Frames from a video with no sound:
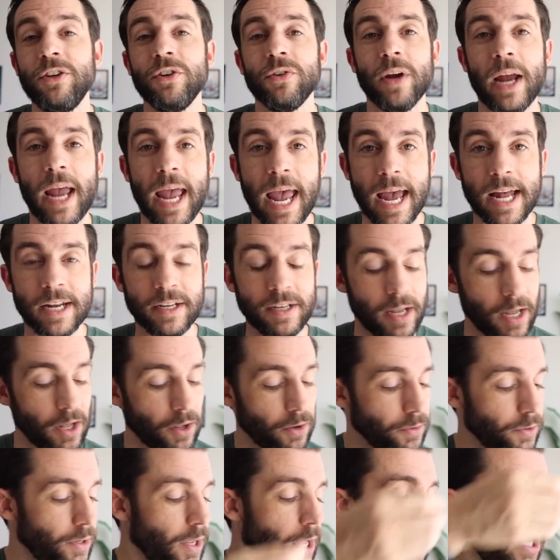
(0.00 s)
your
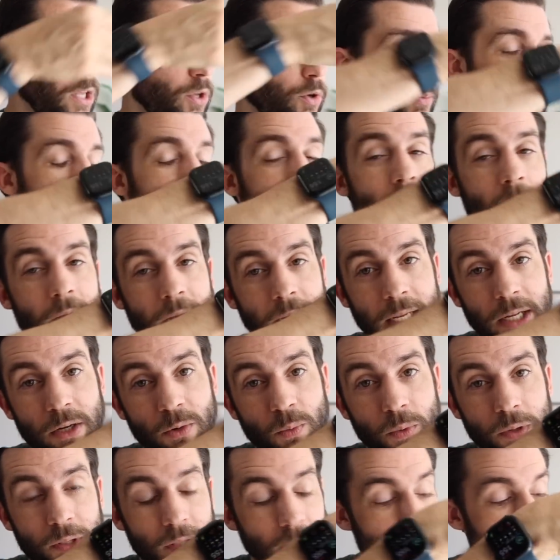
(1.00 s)
handheld, you plug it in
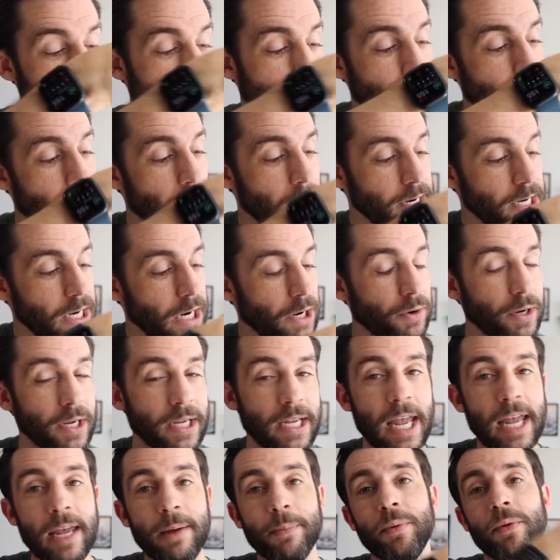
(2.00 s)
with the proprietary
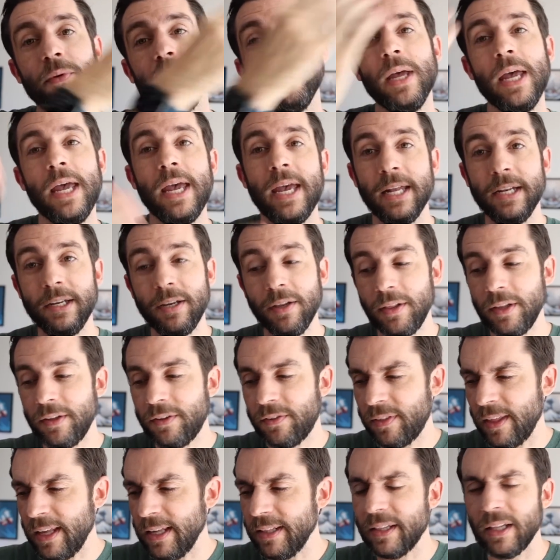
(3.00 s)
cable into this
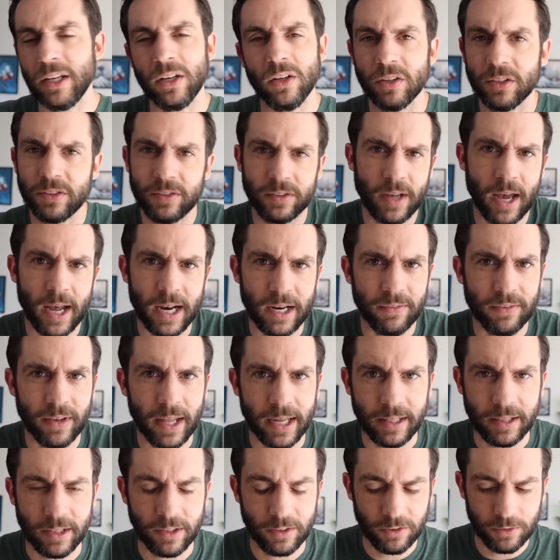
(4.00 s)
thing that looks kind of like this